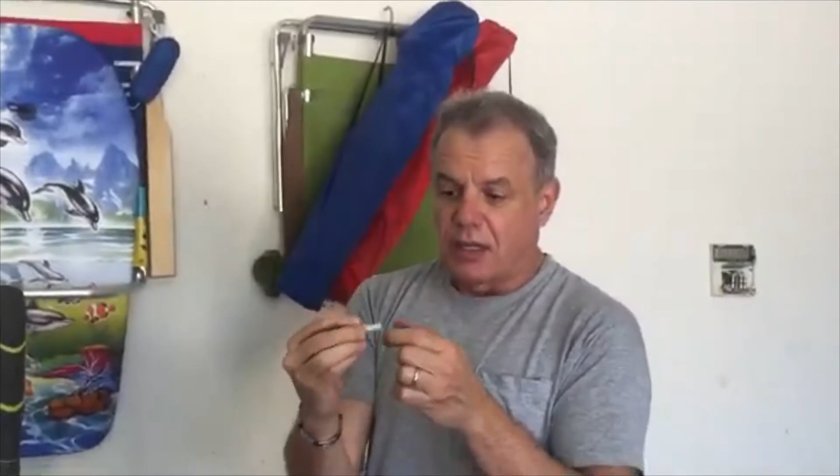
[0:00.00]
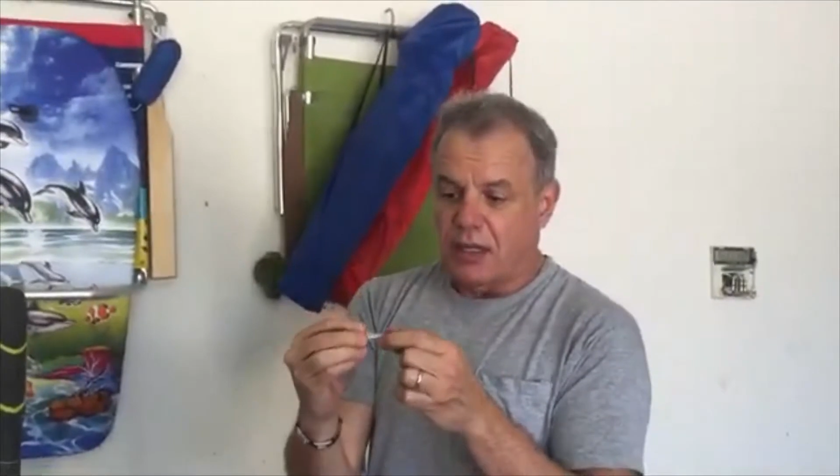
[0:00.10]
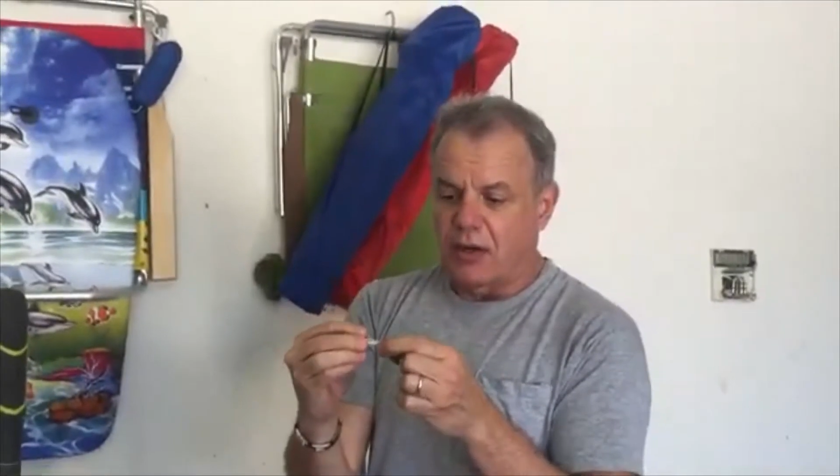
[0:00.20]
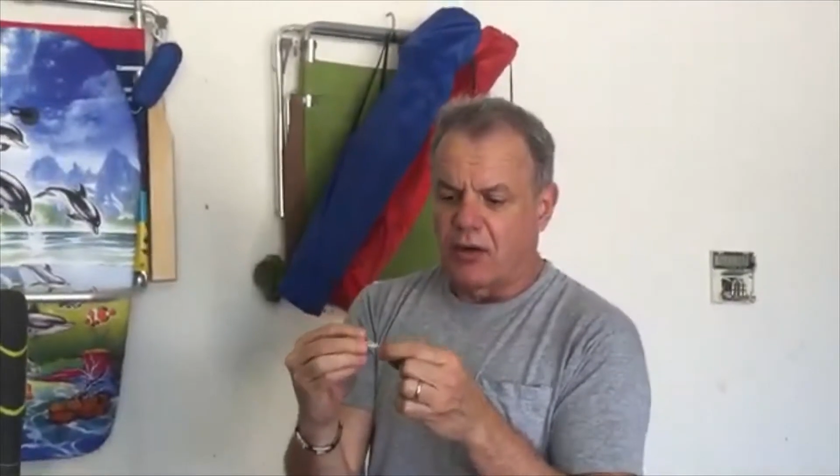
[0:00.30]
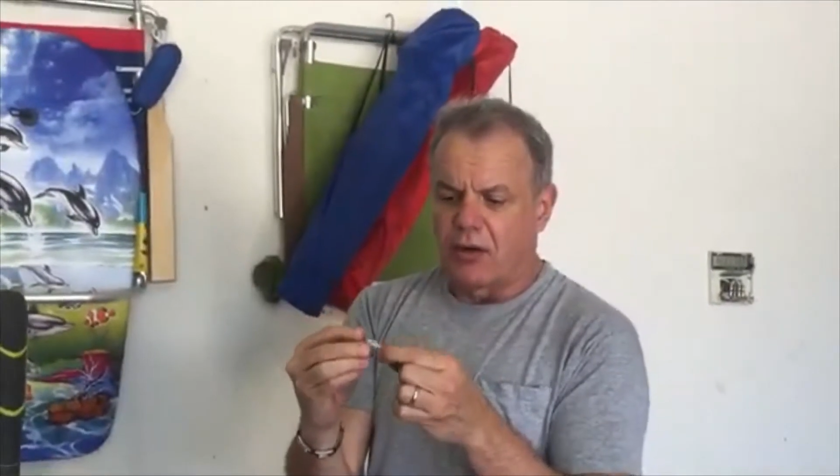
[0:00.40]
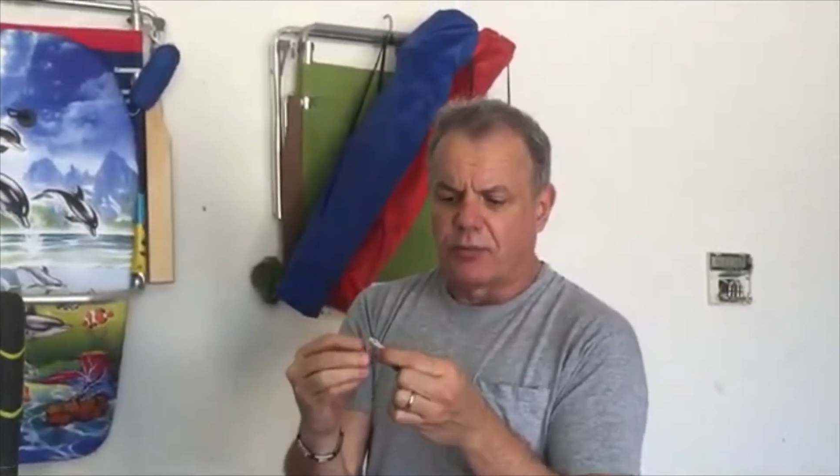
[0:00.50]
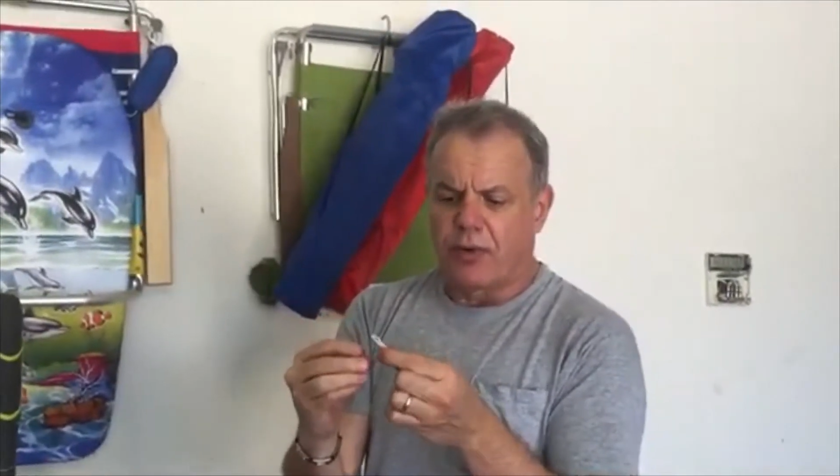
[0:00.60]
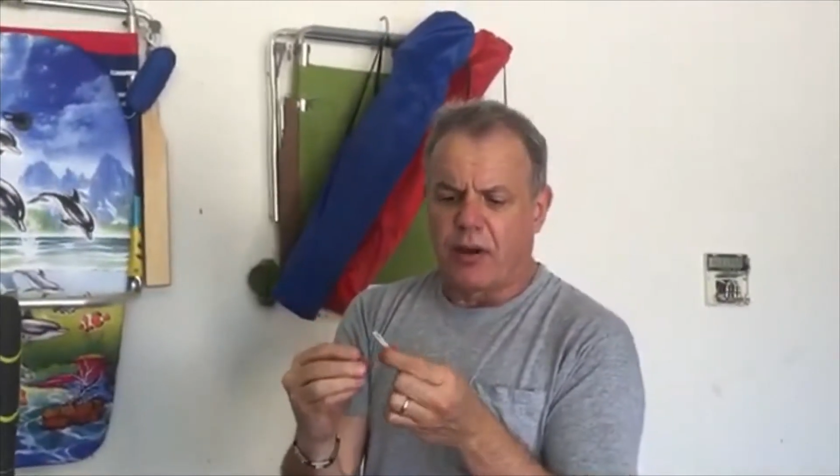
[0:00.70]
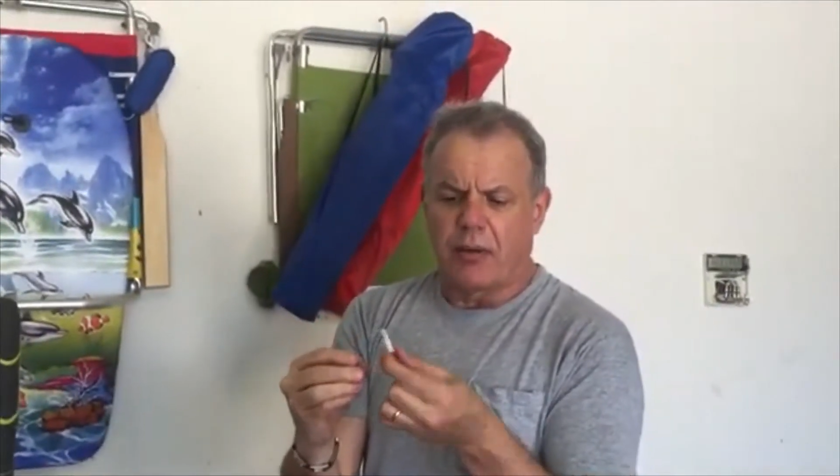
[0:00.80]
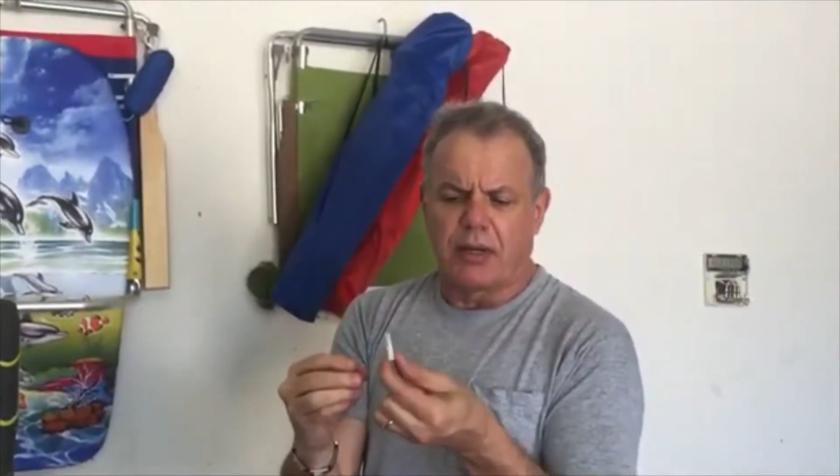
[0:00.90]
can hold
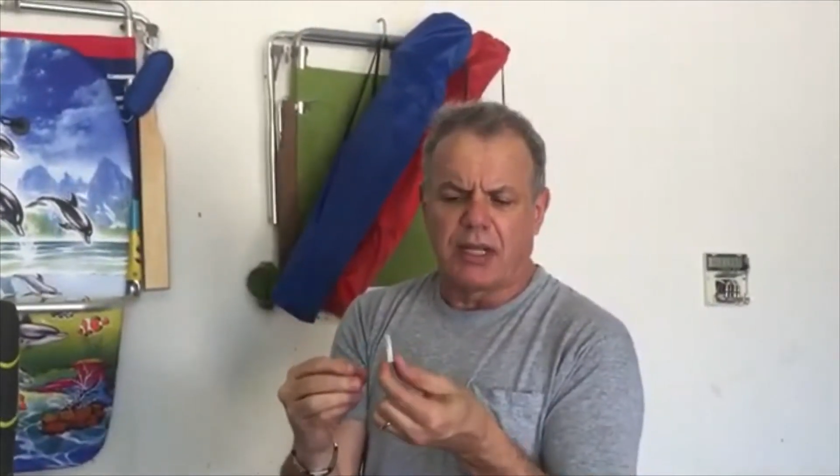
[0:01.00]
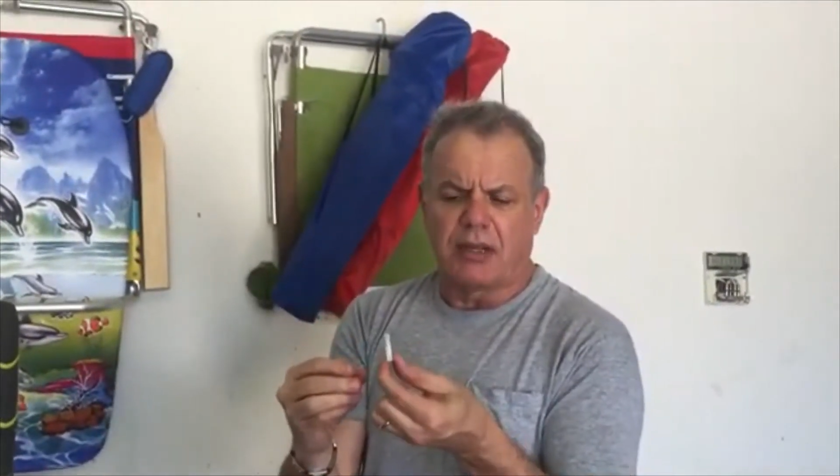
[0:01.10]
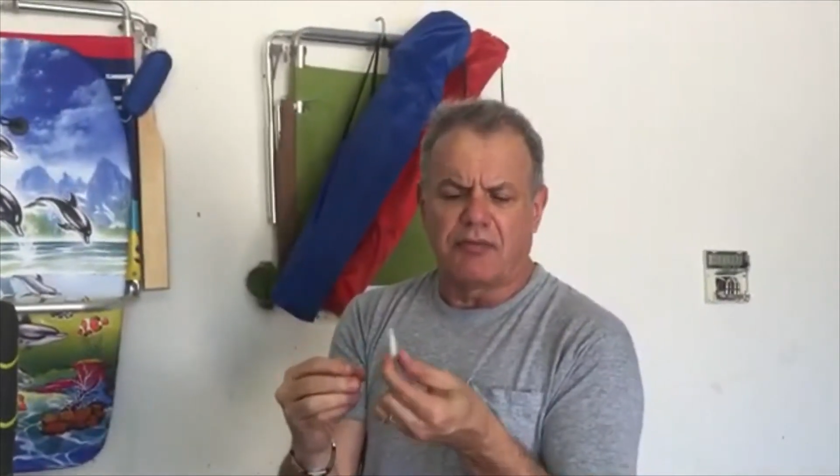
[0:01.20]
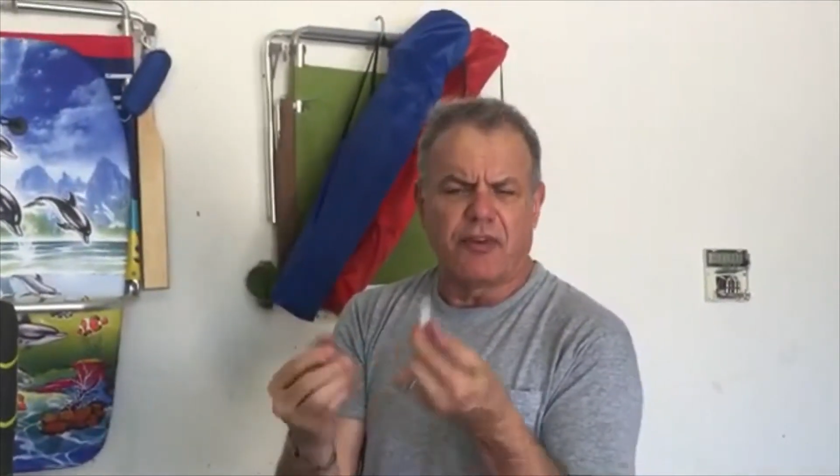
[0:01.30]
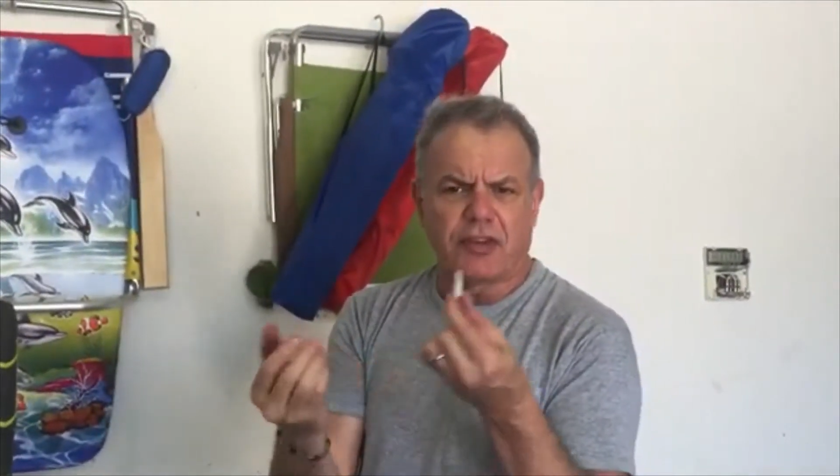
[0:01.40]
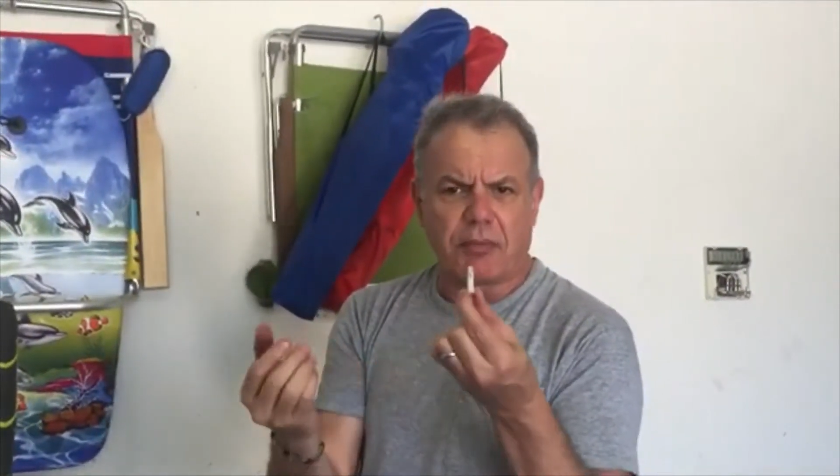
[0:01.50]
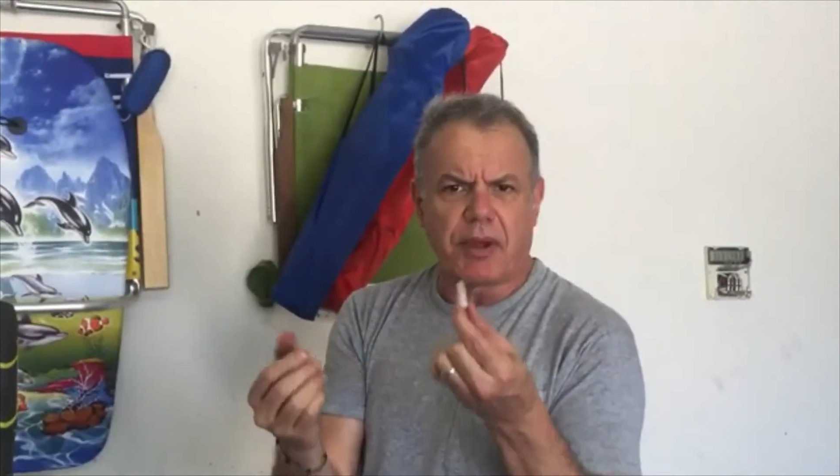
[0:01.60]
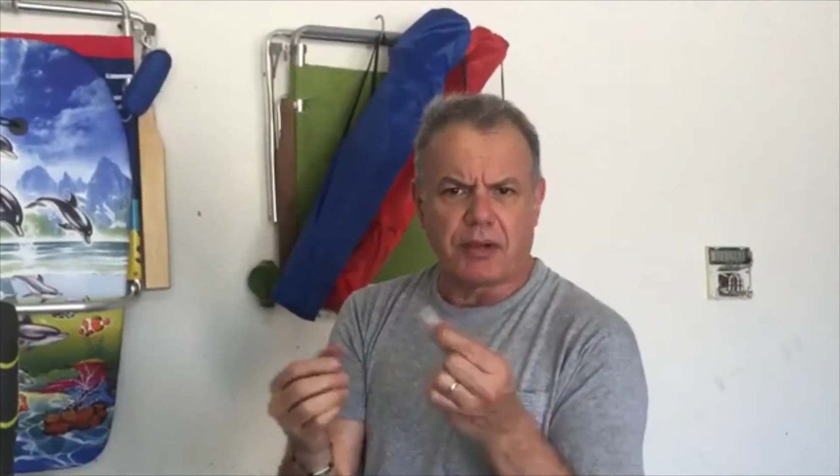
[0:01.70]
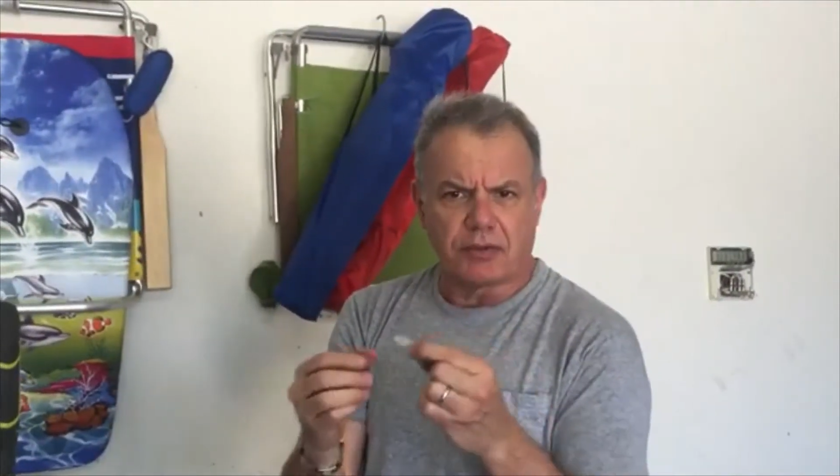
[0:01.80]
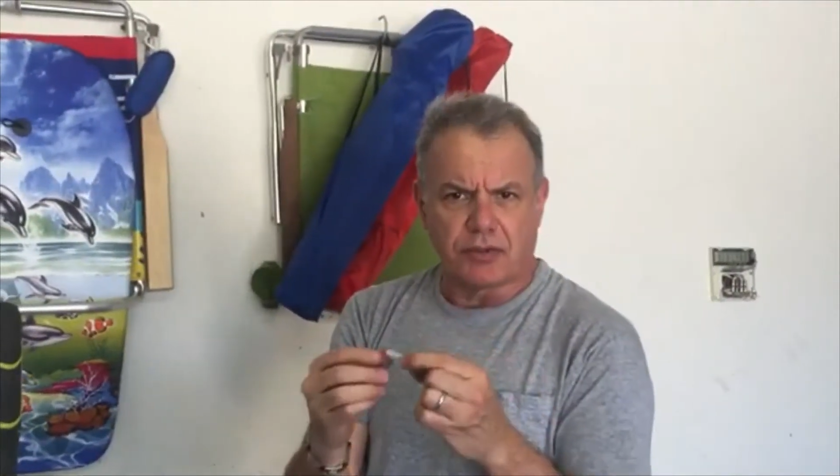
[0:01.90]
probably 50
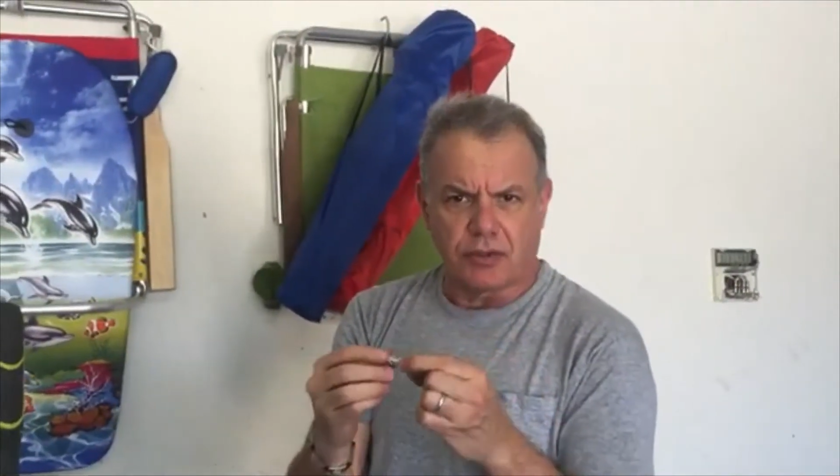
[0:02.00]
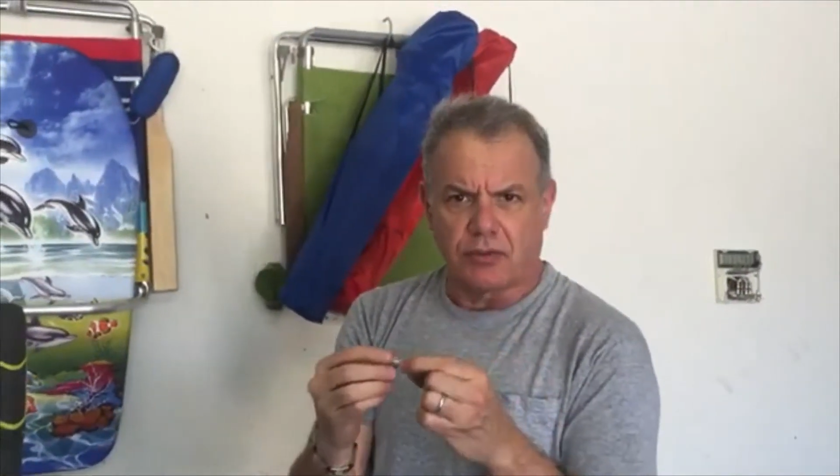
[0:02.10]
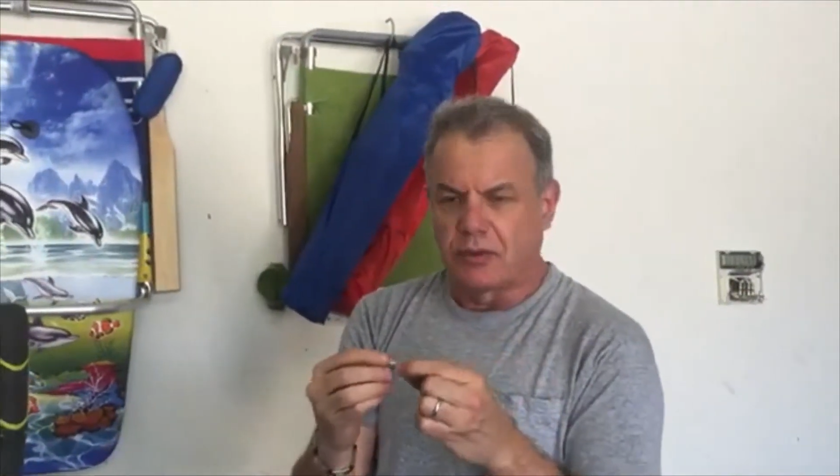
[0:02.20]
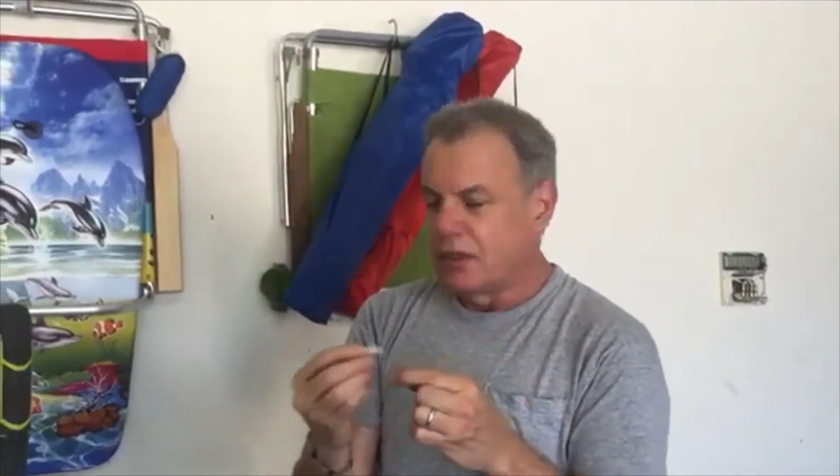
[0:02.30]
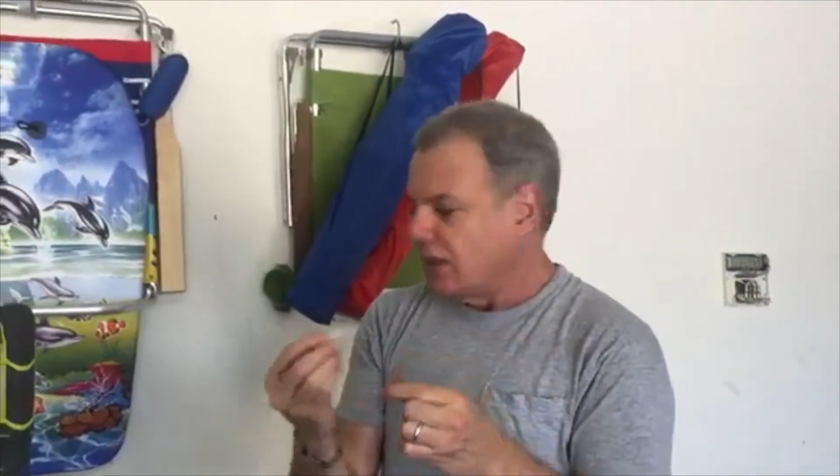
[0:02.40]
pounds or so.